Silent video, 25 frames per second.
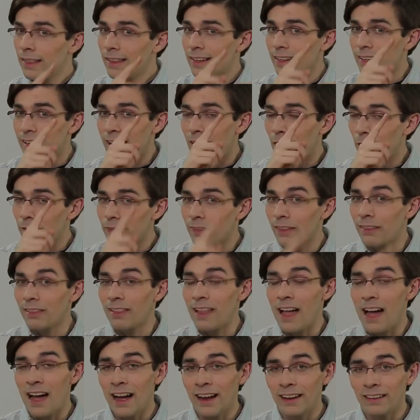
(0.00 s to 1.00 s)
and count the
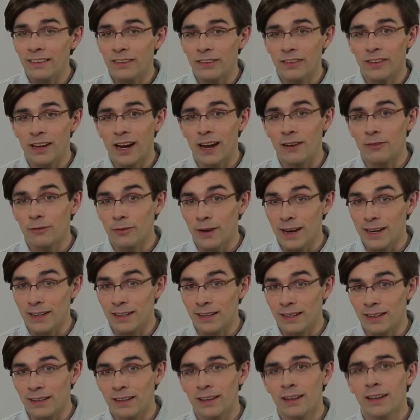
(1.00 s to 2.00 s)
lines that I've
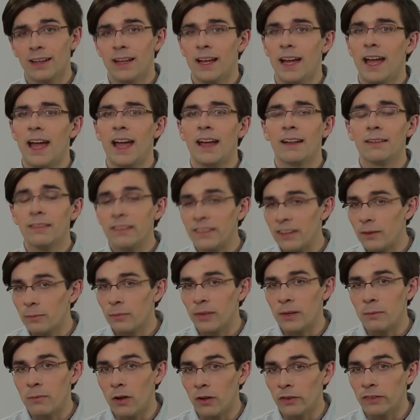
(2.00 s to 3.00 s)
written, and
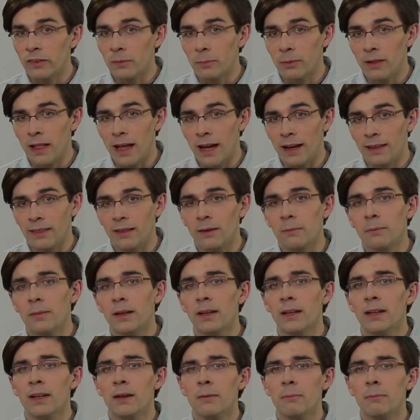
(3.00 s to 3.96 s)
simply multiply them.